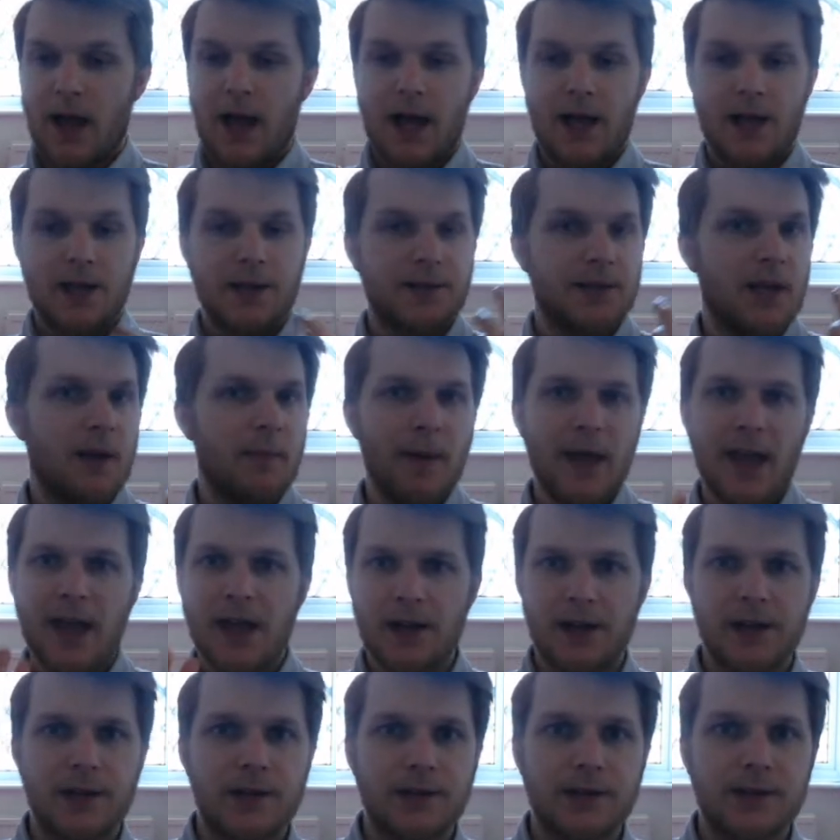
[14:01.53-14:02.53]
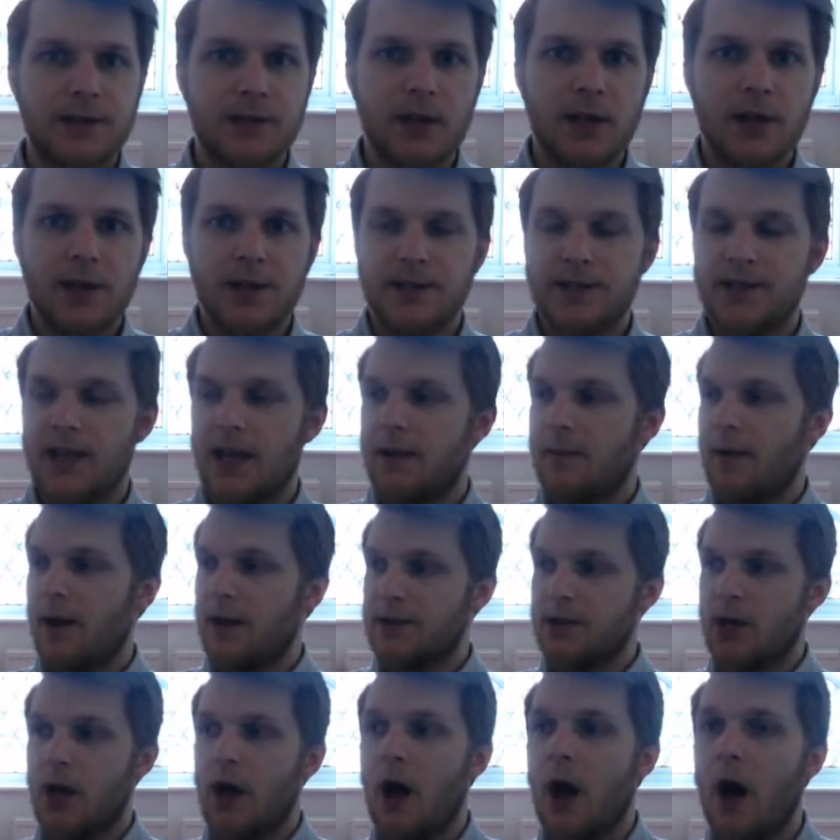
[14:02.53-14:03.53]
as a pianist, same
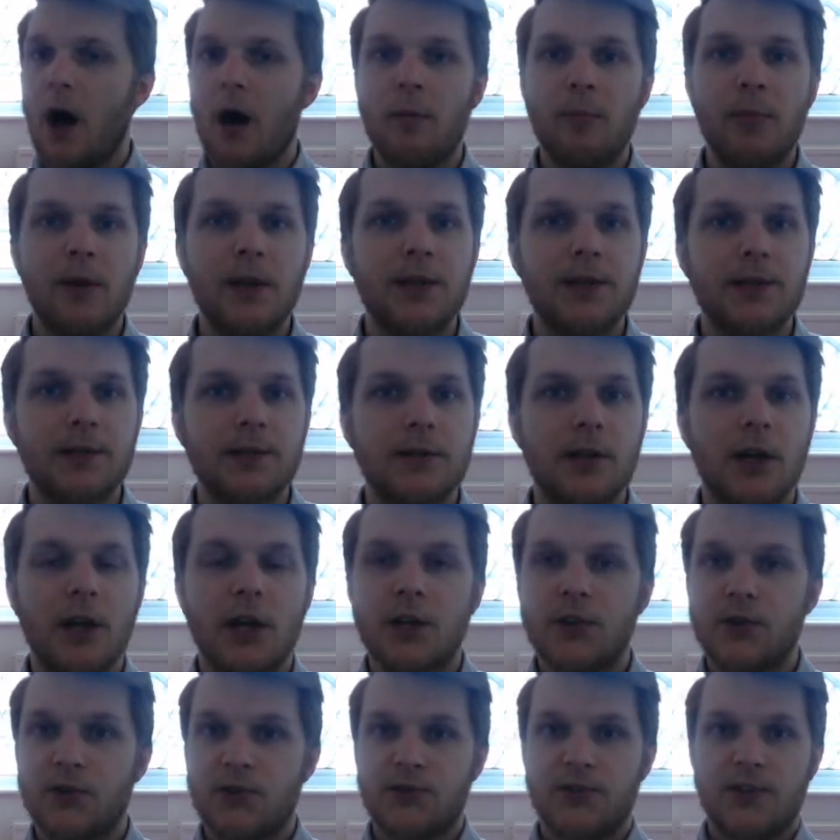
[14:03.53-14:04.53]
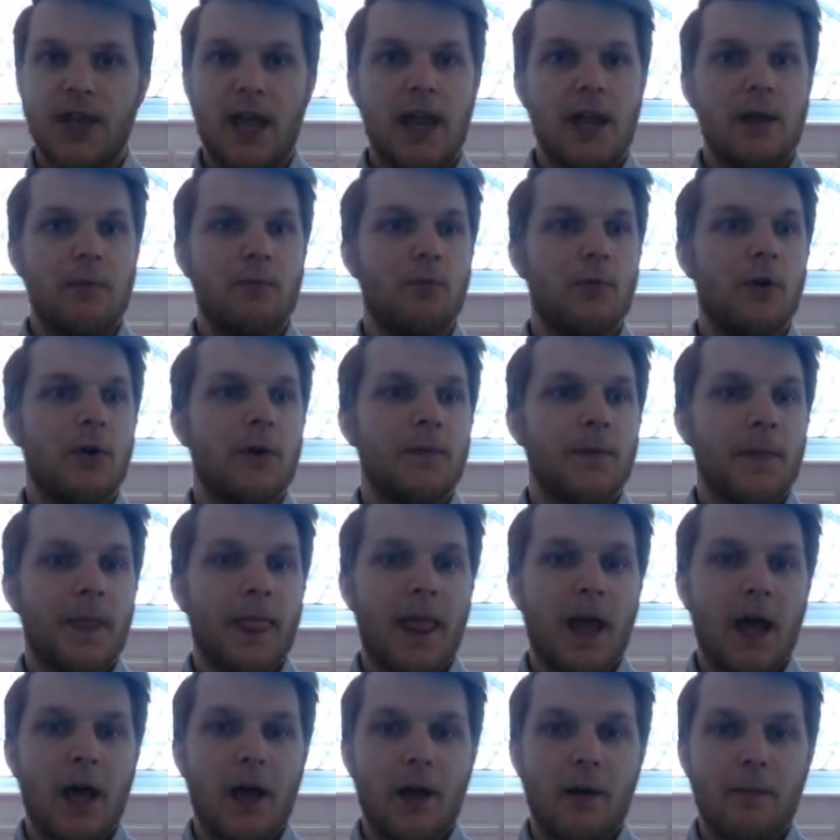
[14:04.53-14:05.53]
as a harpist, same
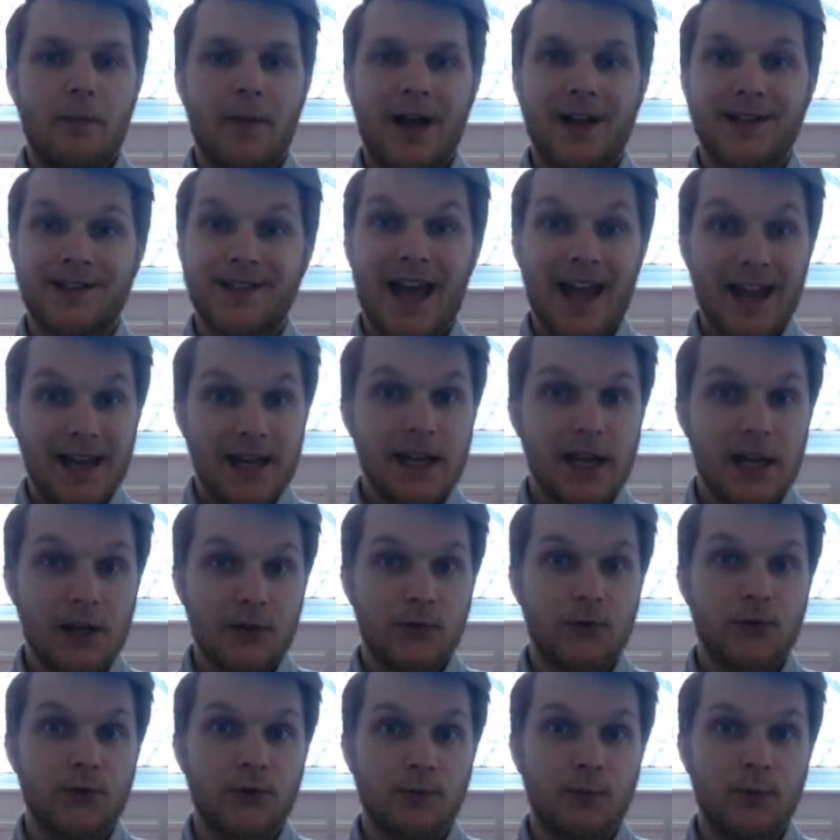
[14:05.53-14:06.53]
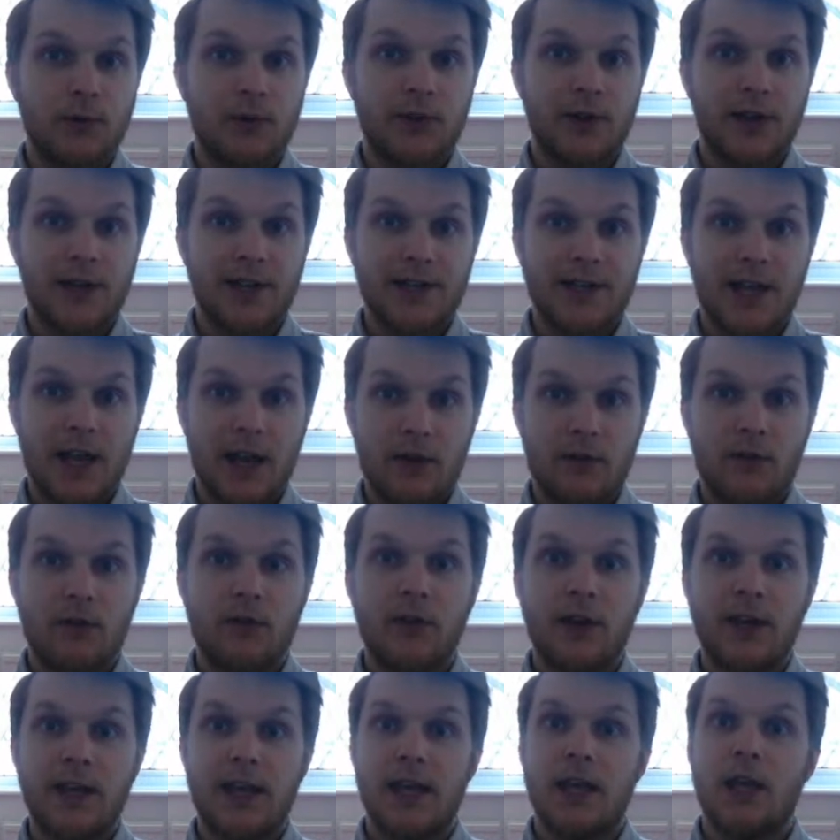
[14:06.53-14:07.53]
as any instrument that is in
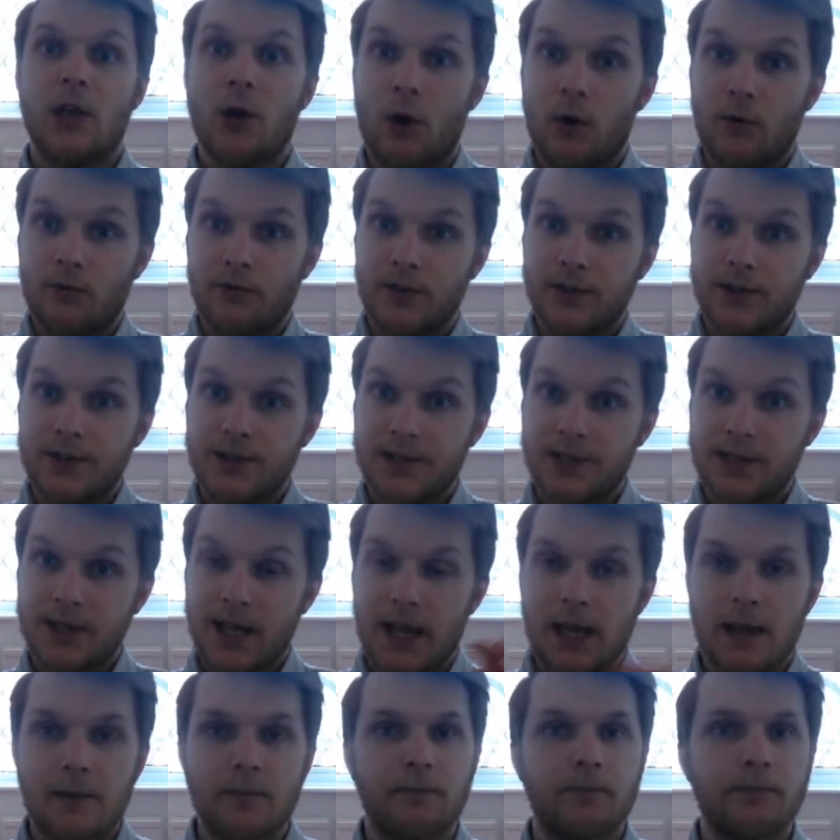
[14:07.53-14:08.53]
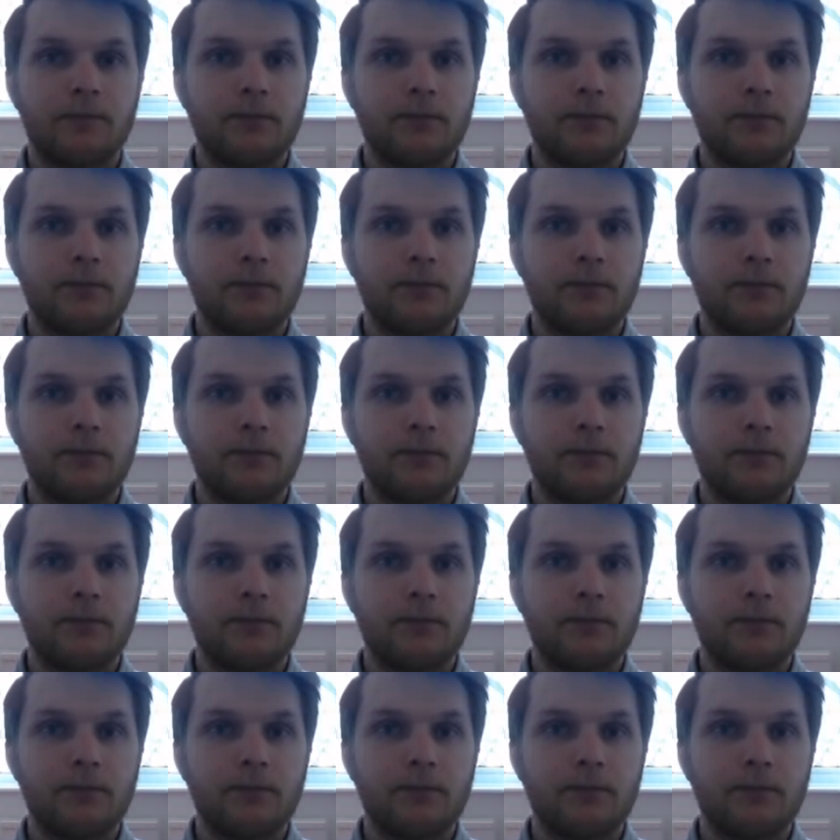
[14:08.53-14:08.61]
the key of C.